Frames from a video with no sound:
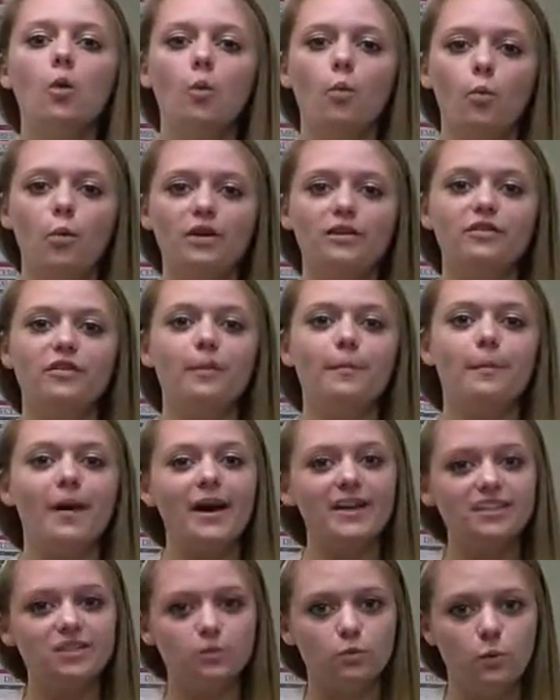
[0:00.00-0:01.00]
One of the
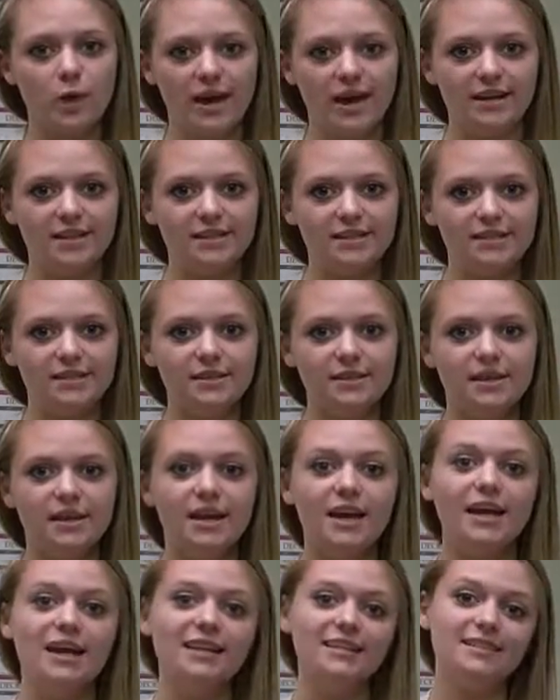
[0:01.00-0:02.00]
best ways
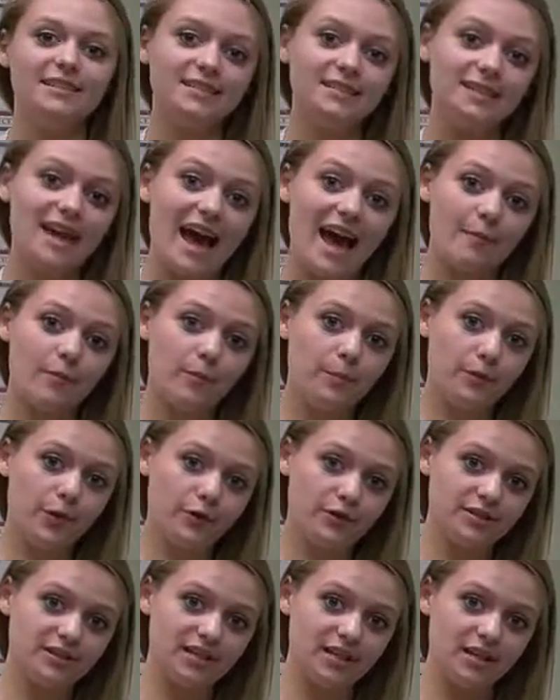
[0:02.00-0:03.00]
is to tap a
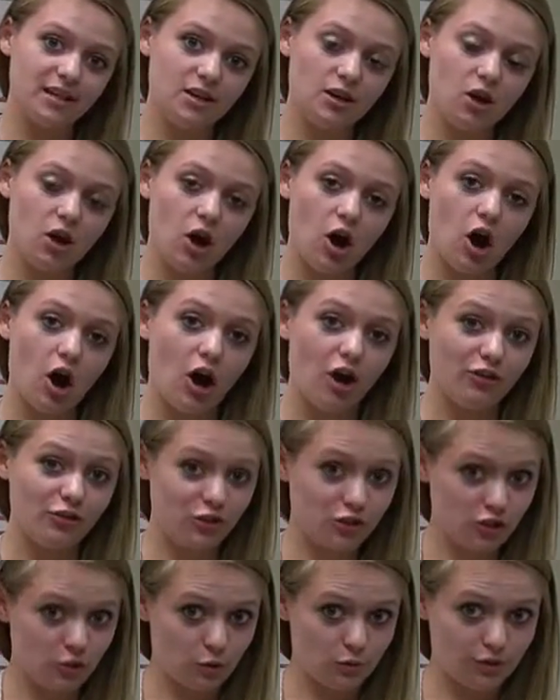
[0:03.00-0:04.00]
person on the
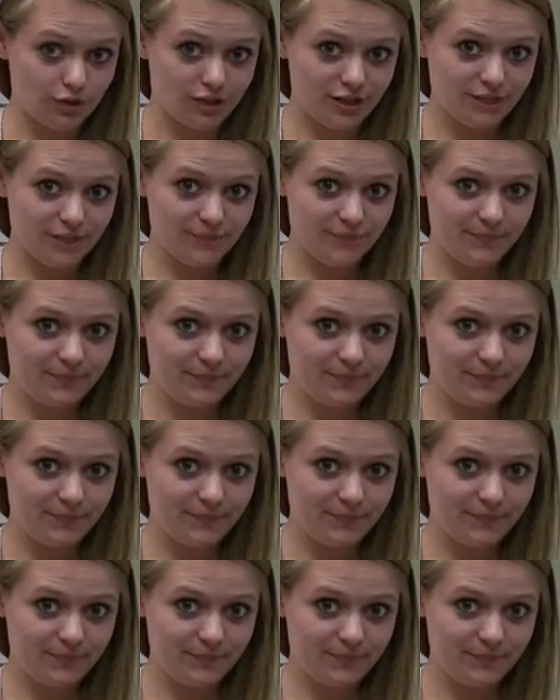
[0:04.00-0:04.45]
shoulder.